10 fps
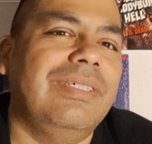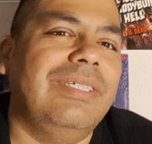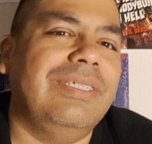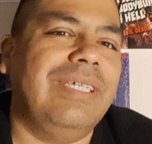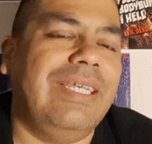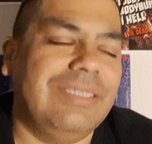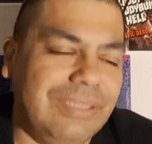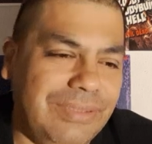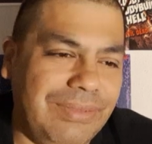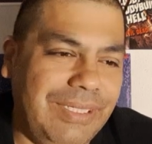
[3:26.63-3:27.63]
it has
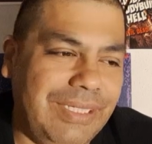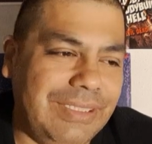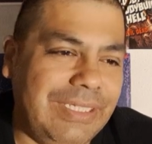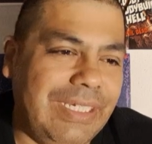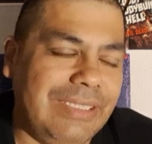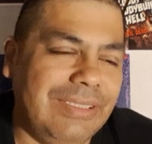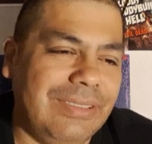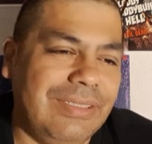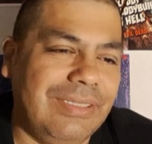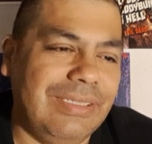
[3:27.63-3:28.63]
to do with the undead.
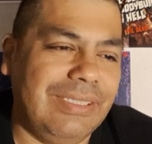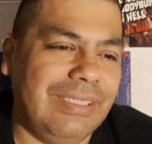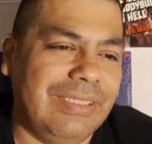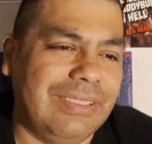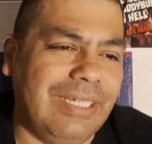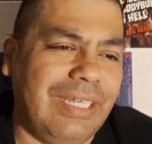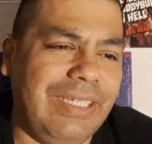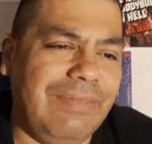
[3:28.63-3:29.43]
Like this guy,